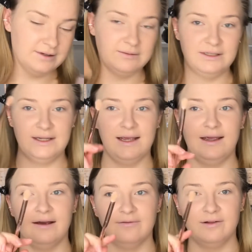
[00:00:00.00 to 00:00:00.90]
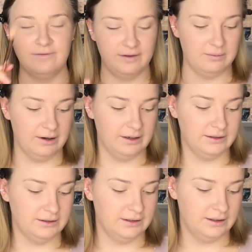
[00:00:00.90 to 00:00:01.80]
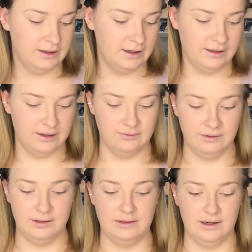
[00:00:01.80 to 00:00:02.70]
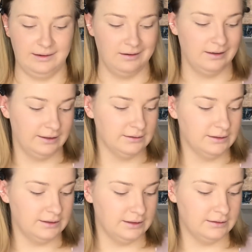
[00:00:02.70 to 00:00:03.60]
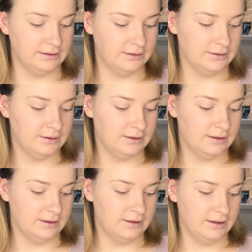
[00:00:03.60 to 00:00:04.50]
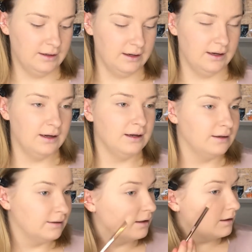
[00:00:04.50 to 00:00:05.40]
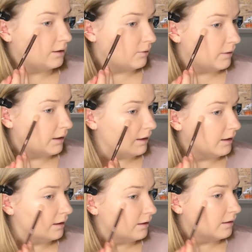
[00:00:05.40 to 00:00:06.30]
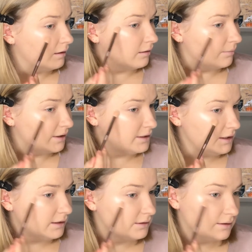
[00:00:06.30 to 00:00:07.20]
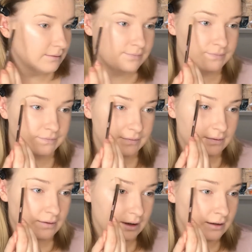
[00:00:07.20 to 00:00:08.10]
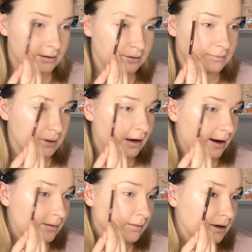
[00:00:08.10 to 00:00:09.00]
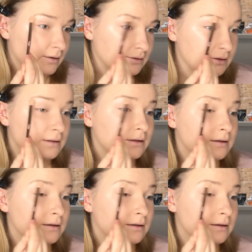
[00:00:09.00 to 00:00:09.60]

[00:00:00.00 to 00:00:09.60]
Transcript: I'm just taking a fluffy brush, this one's Iconic London, and going in on my cheeks and under my eyebrows,